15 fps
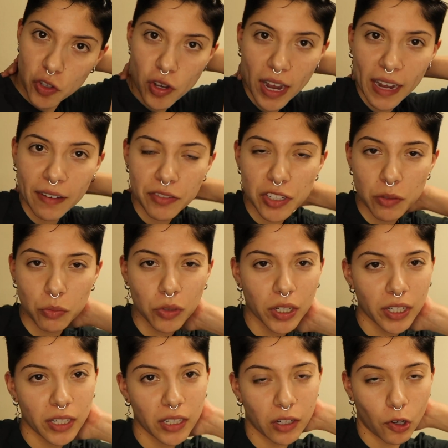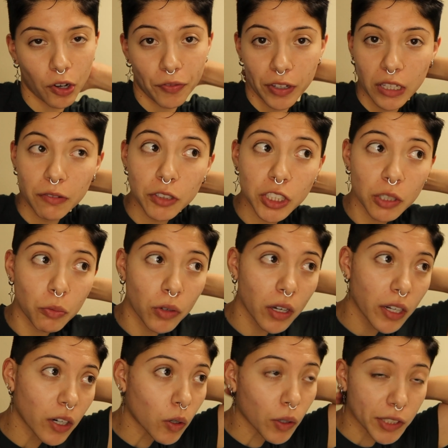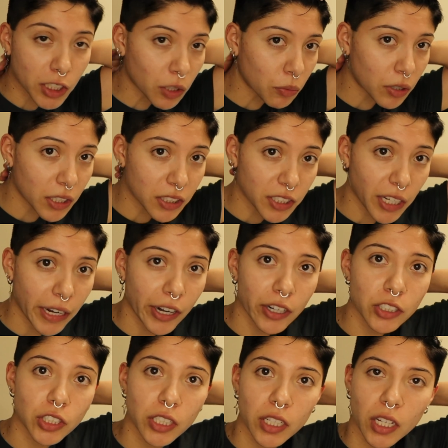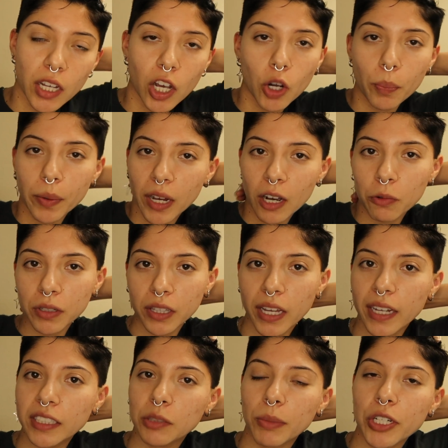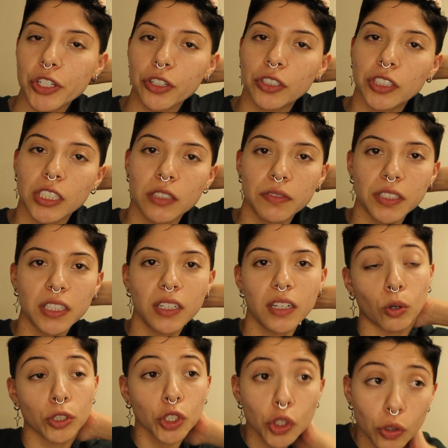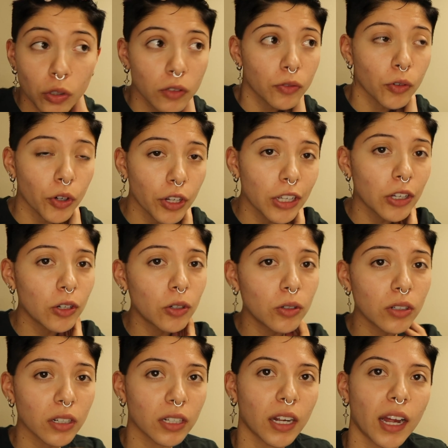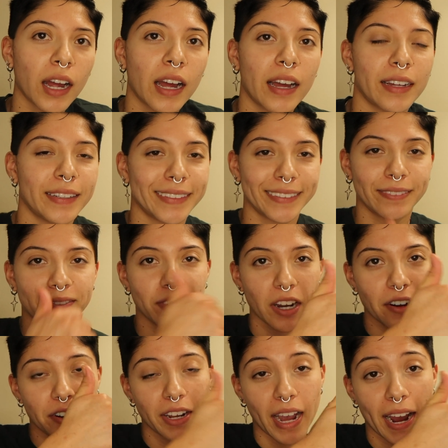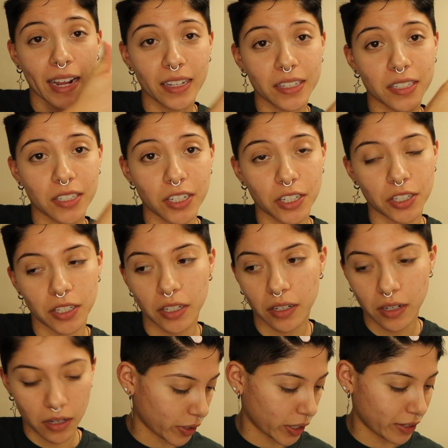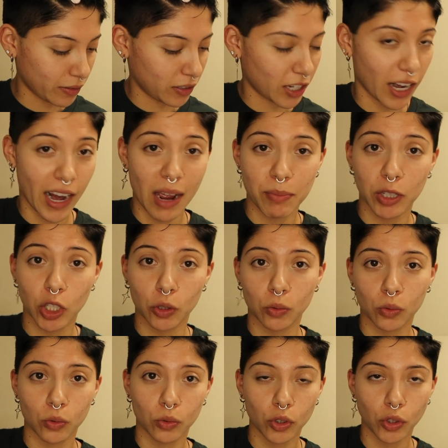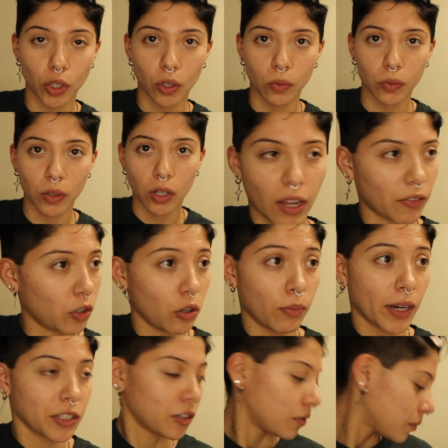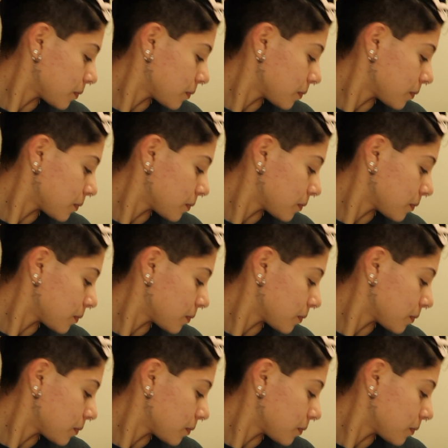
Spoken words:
you have someone, or if you live with someone, or someone is here to help you out with that, to make sure it's even, or to do it for you, very highly suggested. But today I'm alone, so you have to do it by yourself.